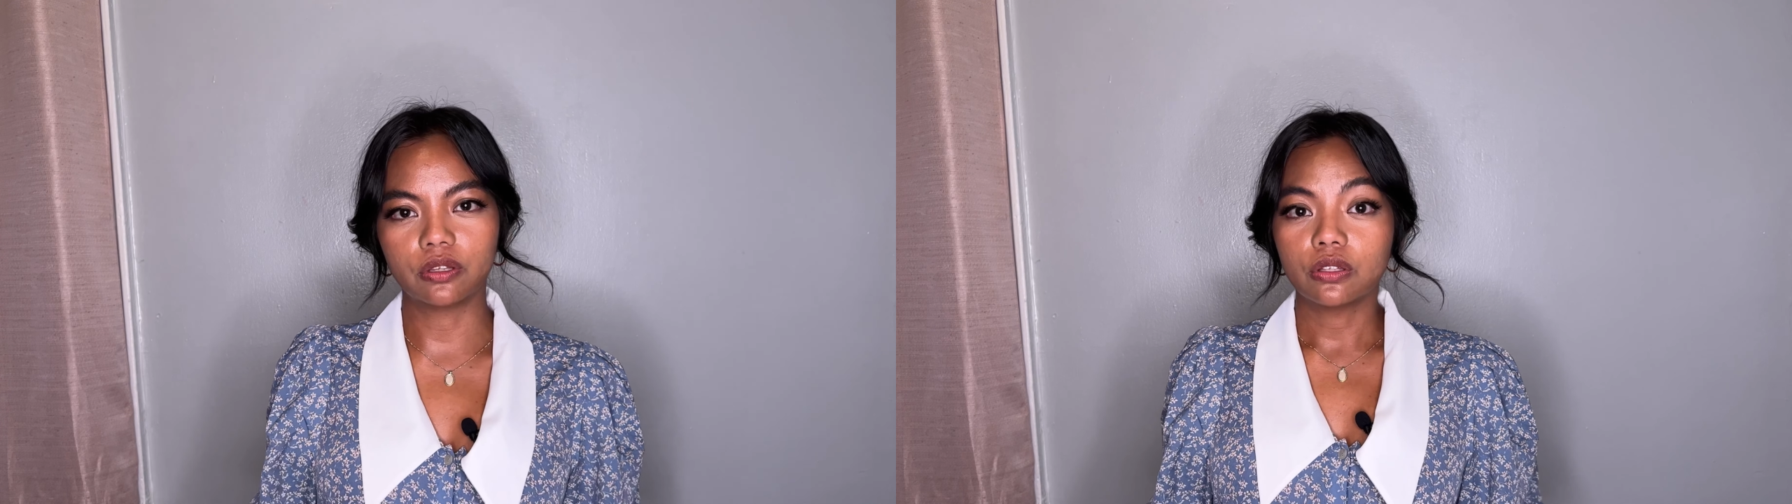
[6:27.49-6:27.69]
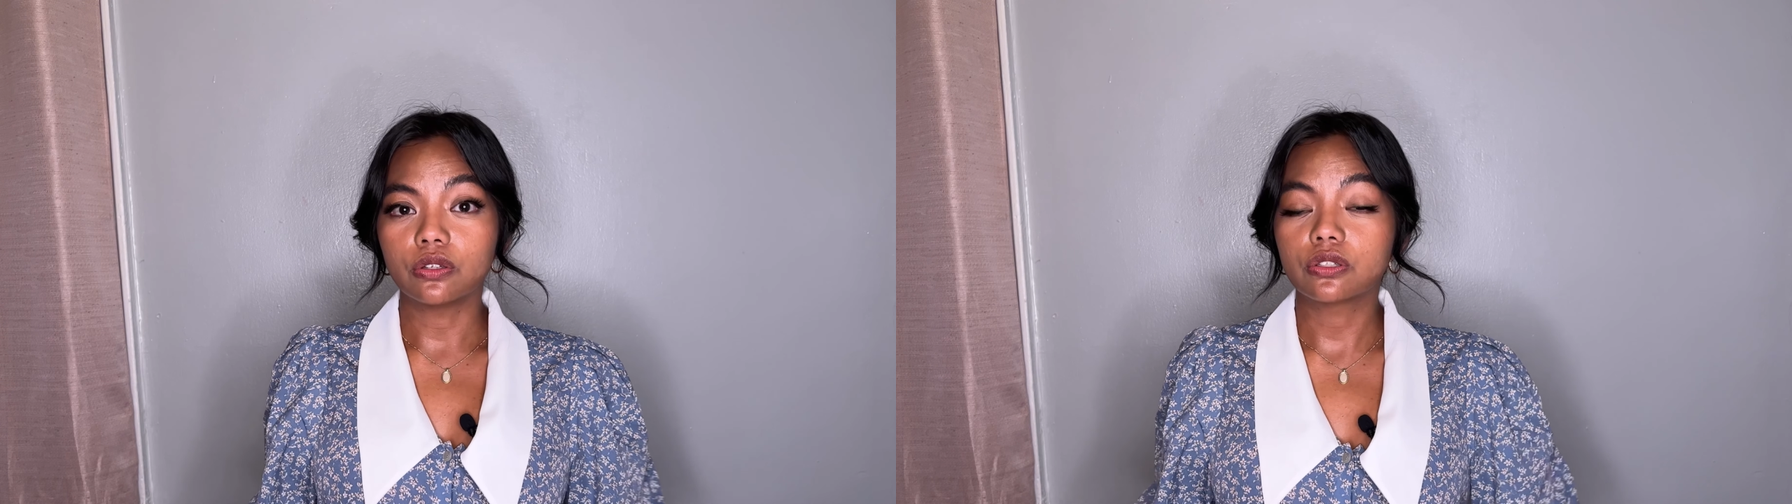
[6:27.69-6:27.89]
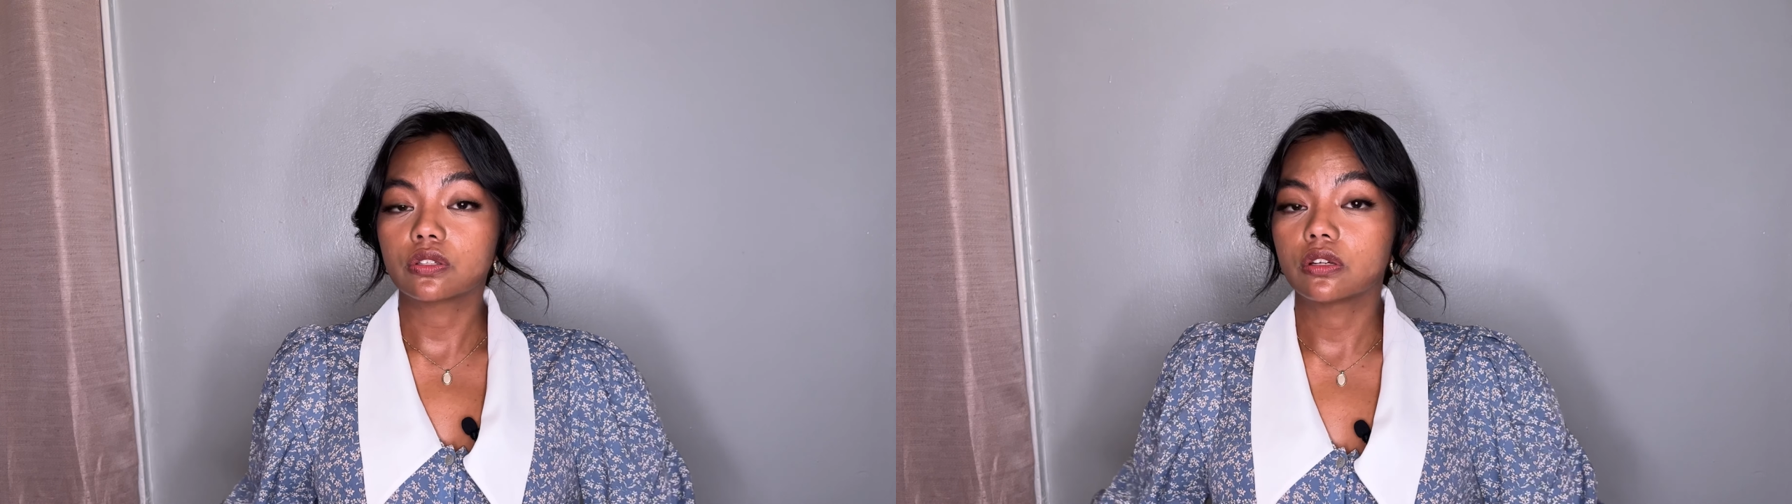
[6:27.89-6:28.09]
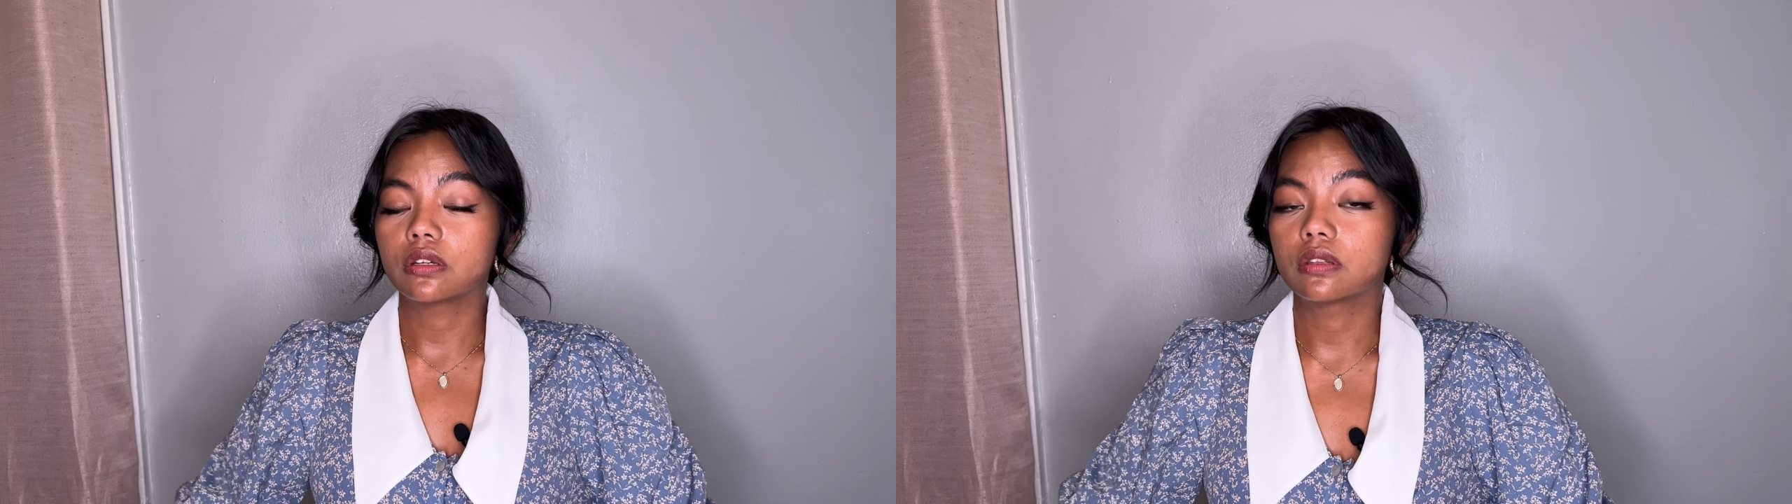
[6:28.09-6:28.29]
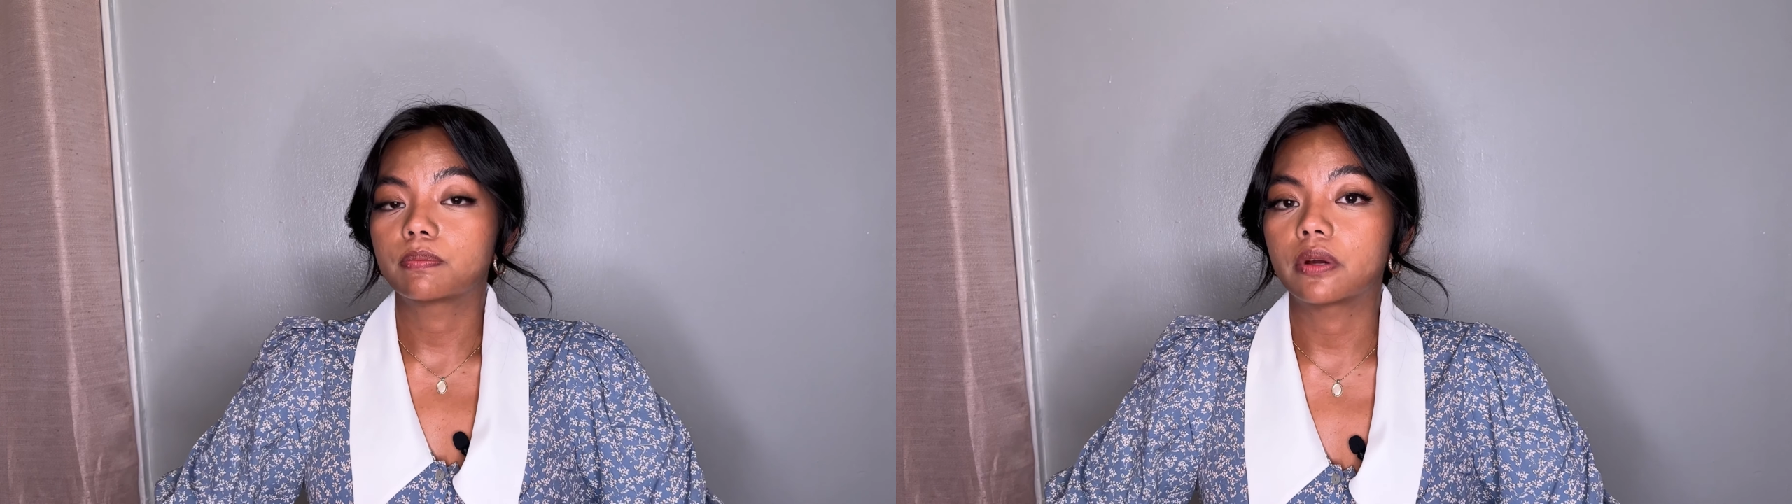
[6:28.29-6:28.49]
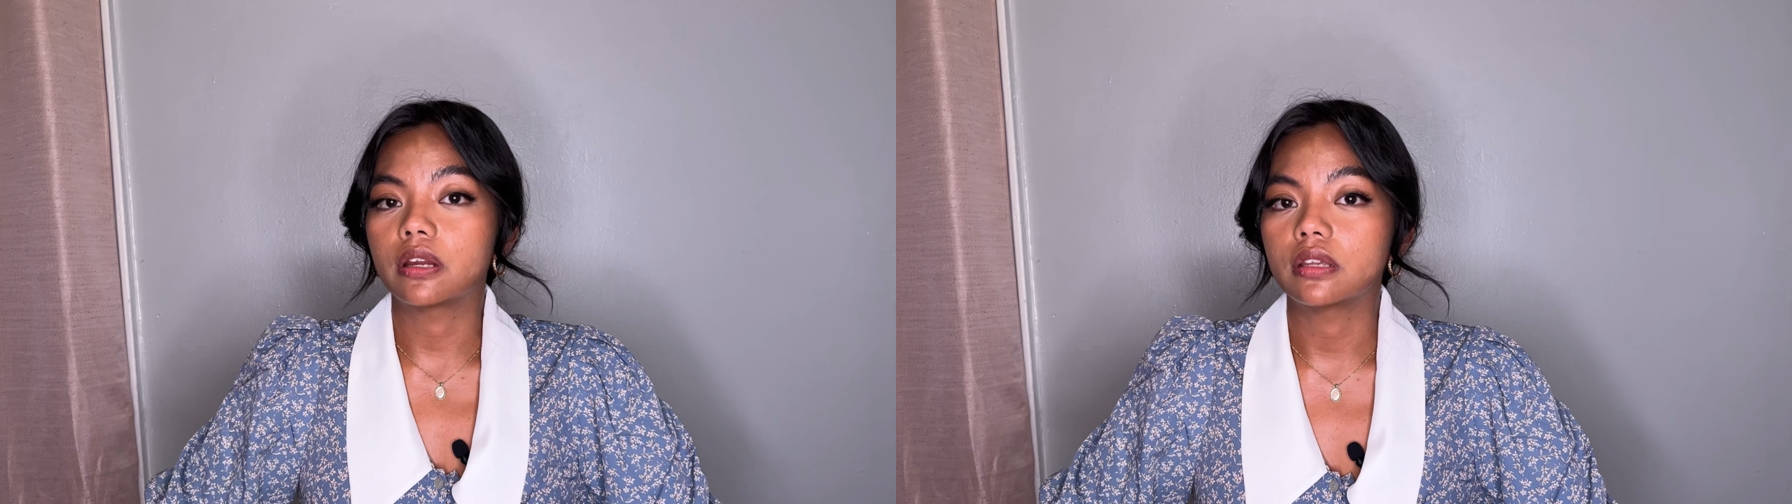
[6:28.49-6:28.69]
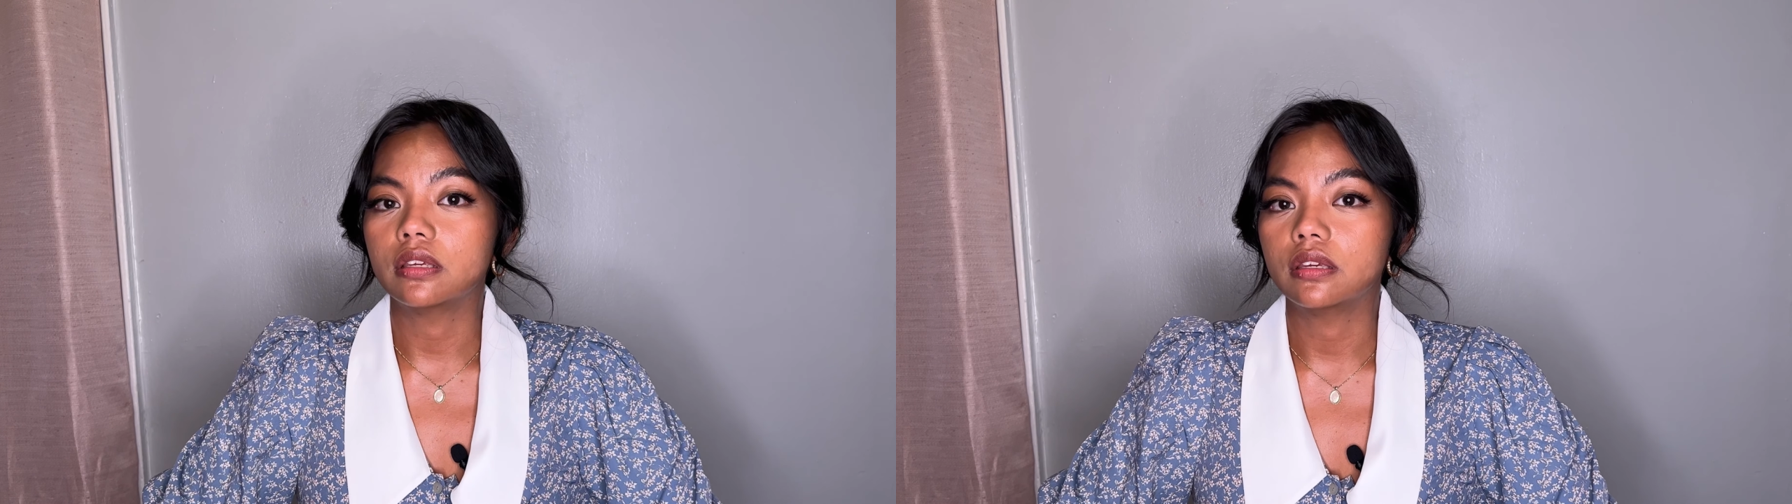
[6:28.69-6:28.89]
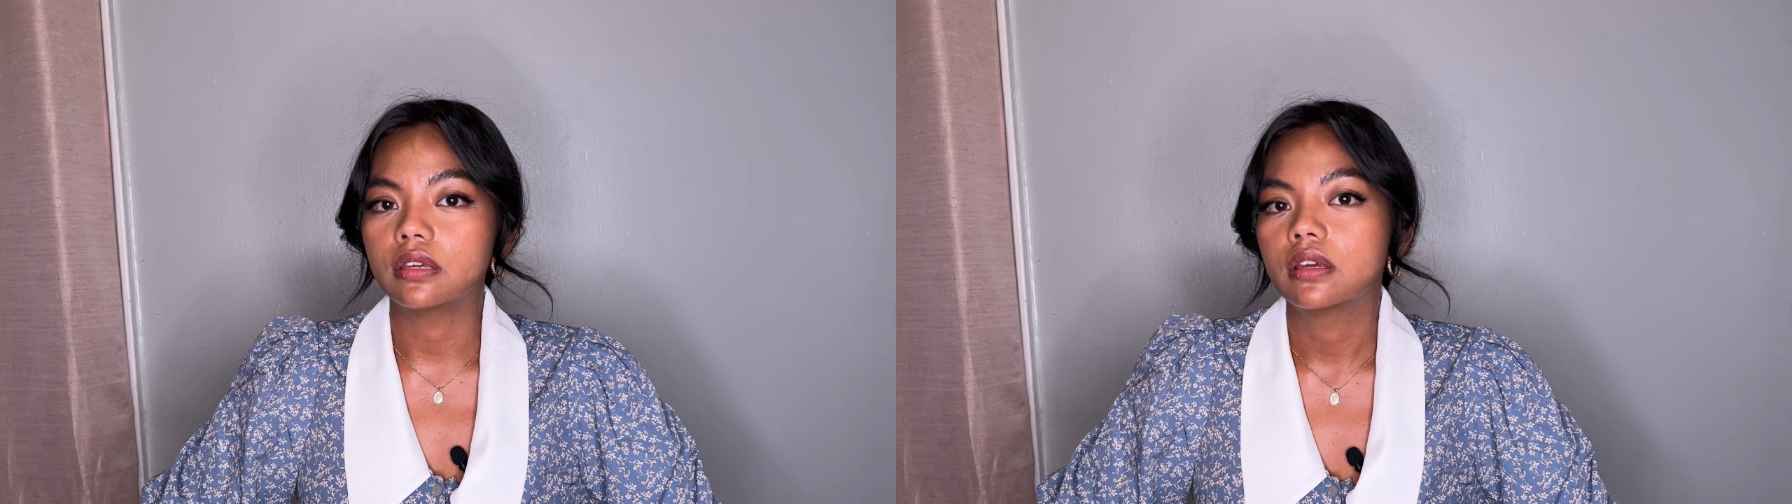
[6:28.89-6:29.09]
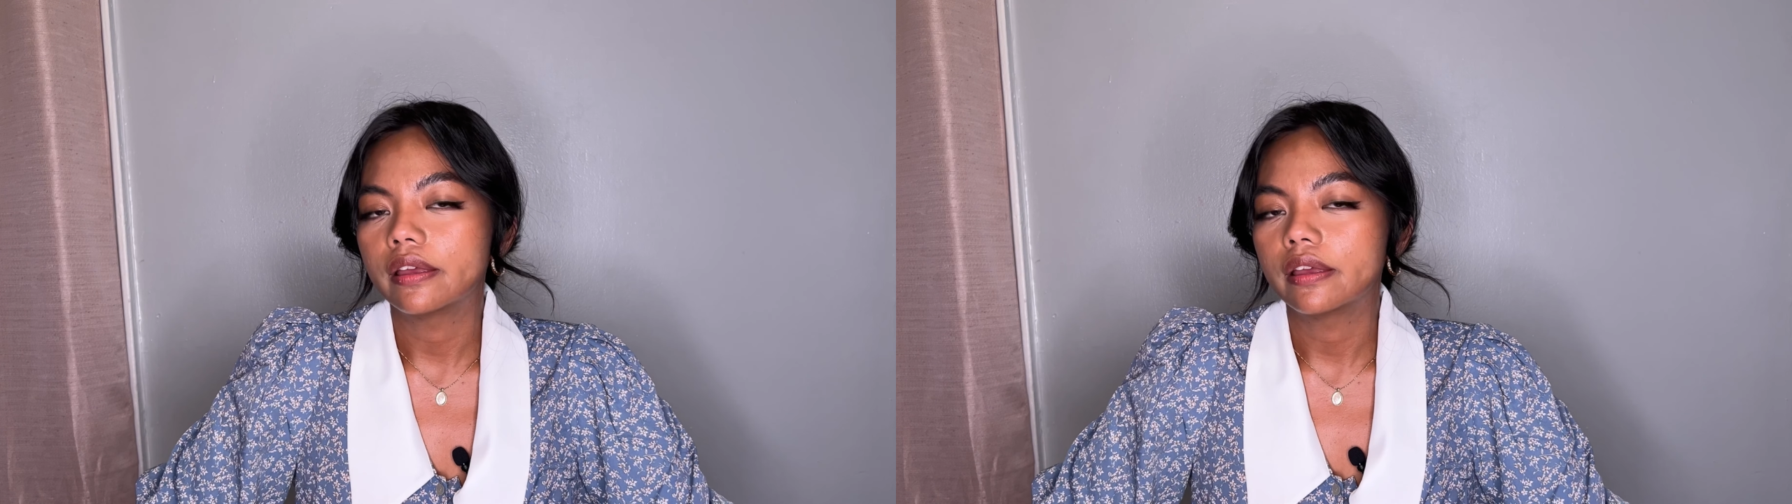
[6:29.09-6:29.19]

those third-party